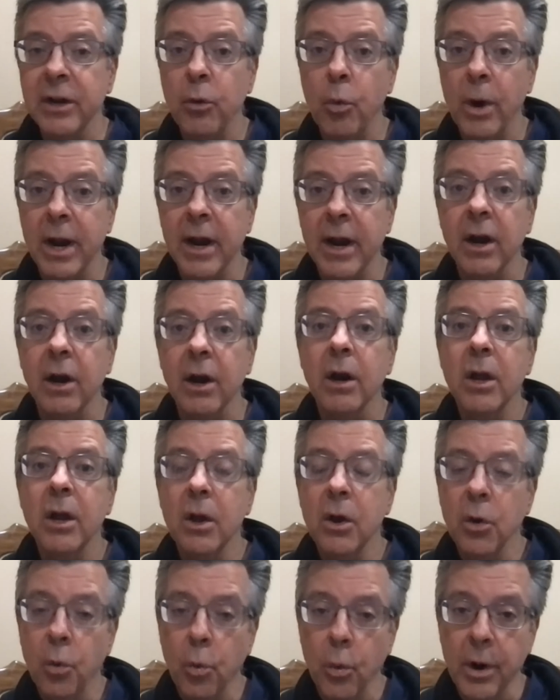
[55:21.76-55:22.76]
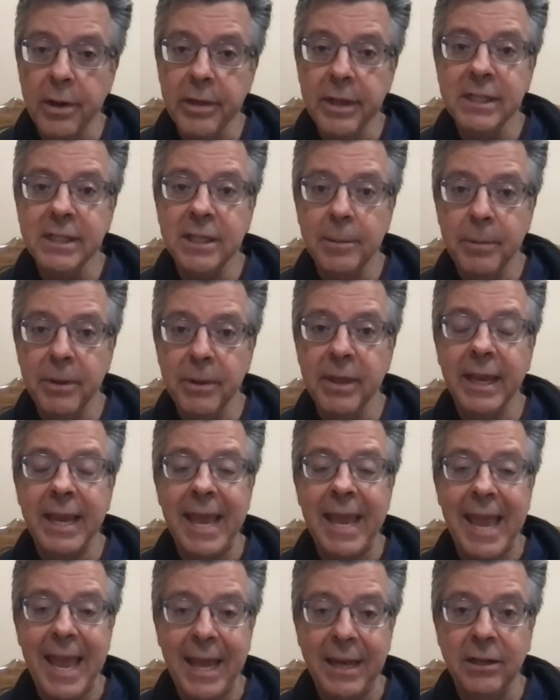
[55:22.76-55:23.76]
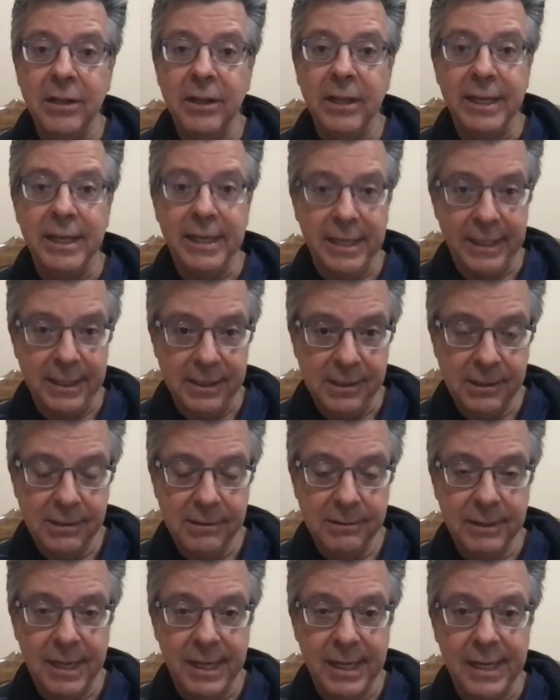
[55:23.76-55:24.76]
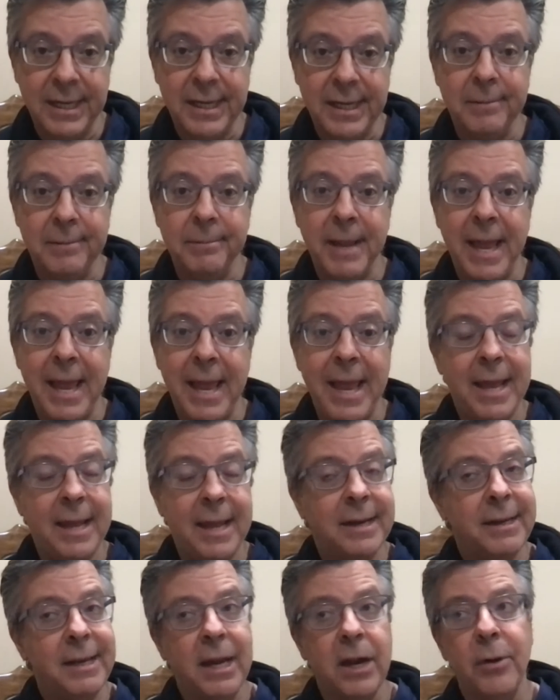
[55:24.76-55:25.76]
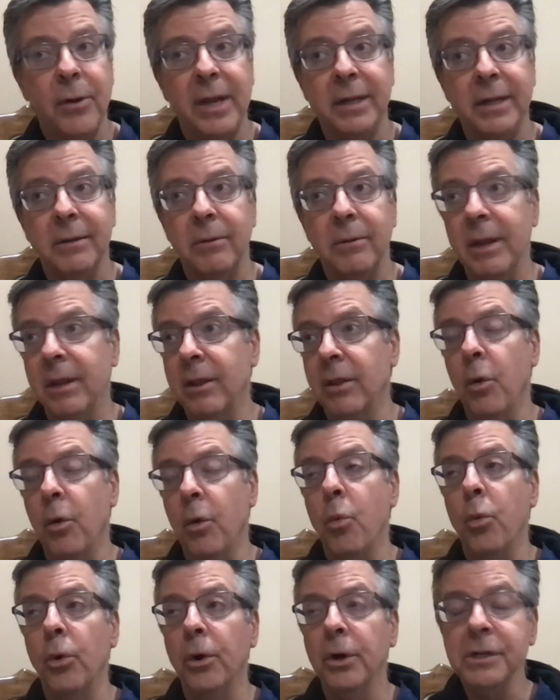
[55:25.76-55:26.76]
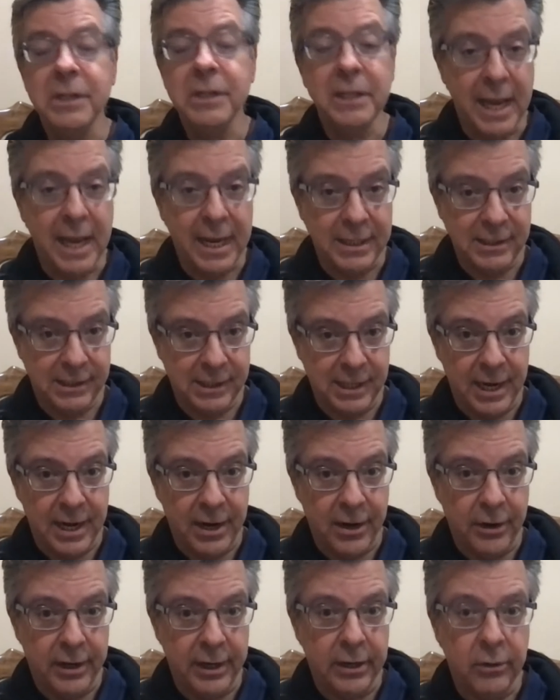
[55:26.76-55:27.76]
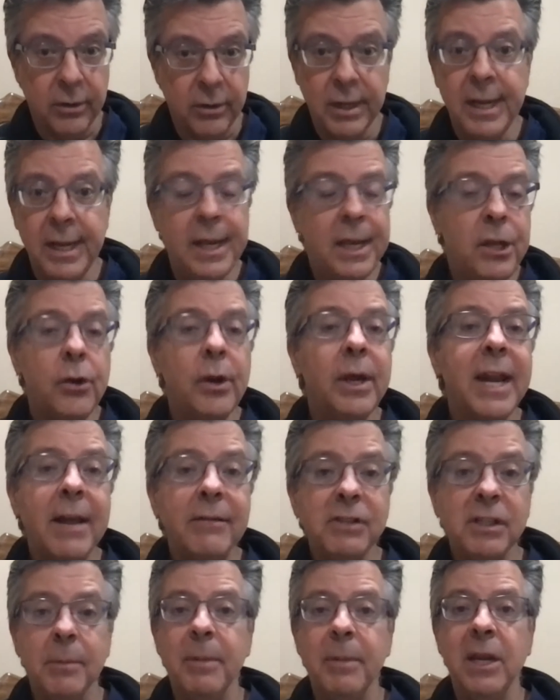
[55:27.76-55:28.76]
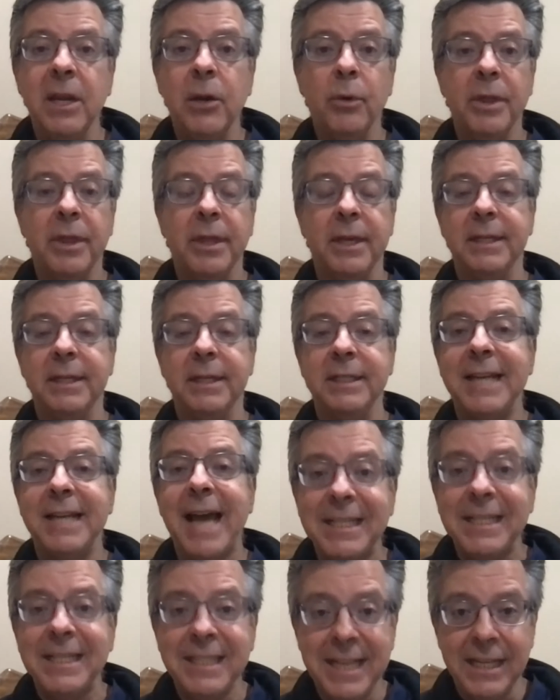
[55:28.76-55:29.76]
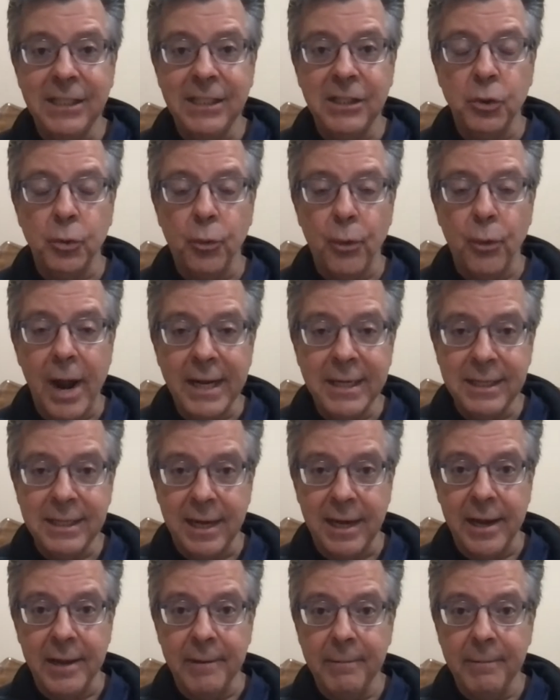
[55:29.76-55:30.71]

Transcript: aware where the tip of the cannula is. Um, and you know, in in the worst case scenario, you can have somebody with a diastasis recti,